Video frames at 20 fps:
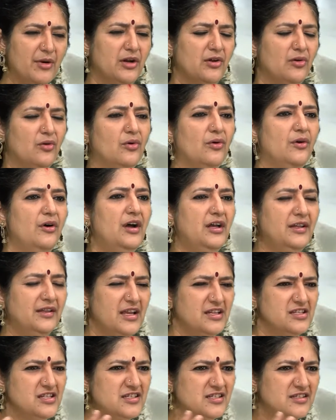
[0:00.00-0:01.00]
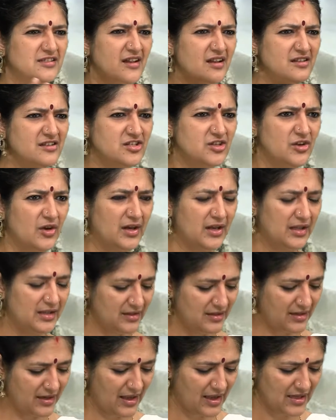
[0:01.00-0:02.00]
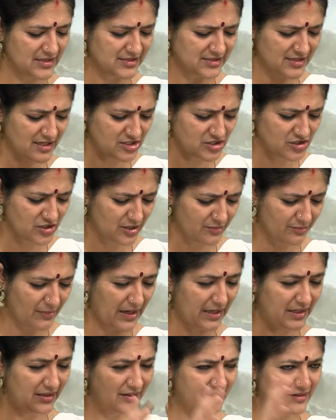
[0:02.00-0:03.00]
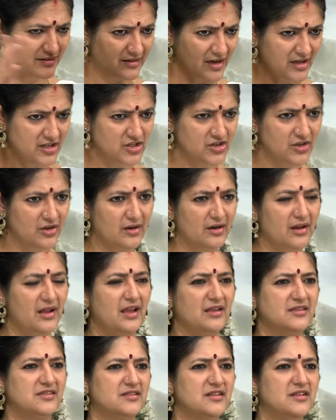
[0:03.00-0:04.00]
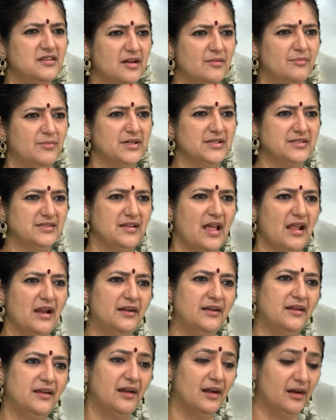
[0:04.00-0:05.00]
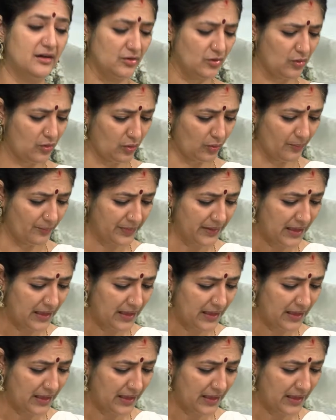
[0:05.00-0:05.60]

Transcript: and go. They just touch your indriyas, touch your mind, touch your external personality and go.